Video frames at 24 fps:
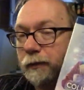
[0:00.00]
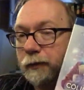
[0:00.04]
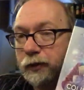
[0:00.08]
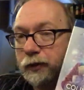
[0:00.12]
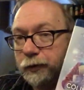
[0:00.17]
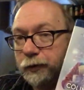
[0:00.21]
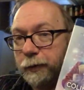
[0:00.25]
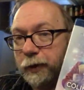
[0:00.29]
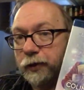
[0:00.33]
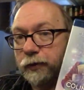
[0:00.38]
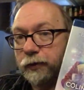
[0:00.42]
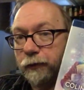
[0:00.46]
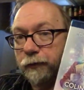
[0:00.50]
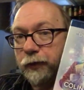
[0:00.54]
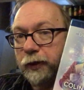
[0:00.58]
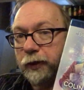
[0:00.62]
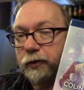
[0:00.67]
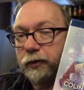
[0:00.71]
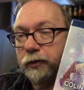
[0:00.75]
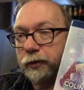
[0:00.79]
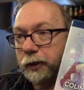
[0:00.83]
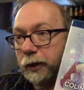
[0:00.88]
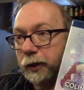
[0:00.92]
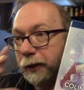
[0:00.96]
special
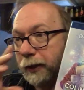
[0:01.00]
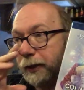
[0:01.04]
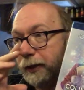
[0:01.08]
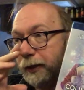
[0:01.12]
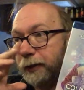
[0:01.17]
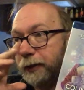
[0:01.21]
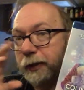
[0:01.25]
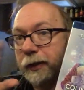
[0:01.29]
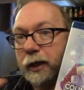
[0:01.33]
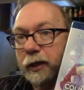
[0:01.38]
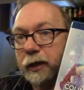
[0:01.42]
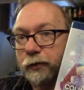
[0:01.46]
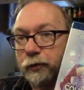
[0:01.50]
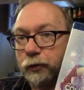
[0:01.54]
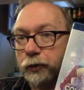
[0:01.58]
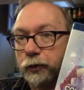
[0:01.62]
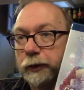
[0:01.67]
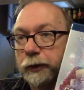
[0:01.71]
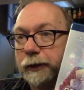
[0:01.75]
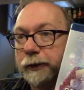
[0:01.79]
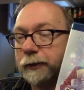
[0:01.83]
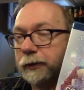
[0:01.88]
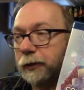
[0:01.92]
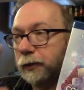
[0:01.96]
features on any of the Doctor Who
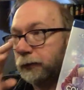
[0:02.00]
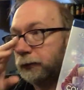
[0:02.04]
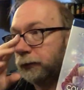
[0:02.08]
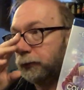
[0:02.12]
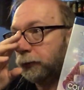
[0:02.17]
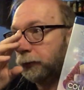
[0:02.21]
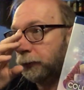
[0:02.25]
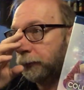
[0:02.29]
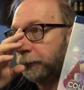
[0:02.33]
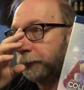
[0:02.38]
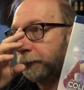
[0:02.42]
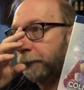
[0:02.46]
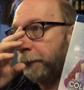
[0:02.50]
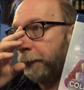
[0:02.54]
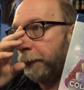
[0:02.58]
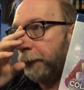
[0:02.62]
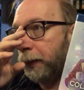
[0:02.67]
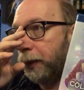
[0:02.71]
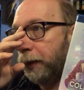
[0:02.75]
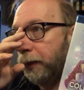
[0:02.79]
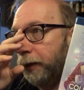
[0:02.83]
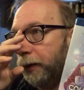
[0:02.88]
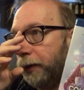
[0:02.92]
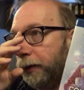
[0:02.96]
sets.
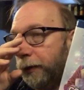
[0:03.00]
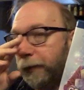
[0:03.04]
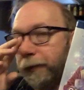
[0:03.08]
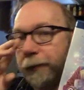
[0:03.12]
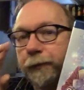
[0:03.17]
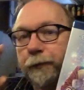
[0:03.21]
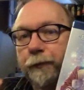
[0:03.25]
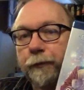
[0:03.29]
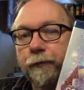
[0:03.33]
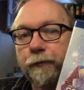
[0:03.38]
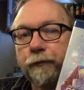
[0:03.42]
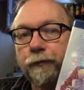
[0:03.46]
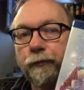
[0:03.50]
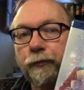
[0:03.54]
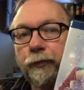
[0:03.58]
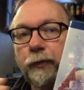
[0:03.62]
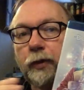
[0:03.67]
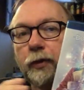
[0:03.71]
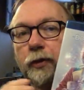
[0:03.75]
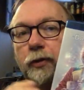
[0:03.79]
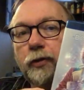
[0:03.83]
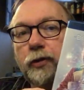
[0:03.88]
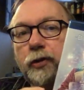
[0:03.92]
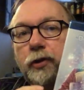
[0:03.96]
Uh,
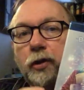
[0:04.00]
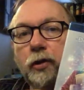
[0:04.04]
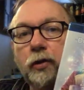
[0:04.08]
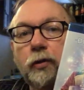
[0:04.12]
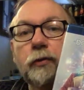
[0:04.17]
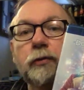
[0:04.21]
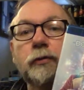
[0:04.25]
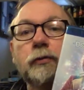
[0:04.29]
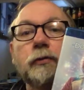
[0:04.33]
so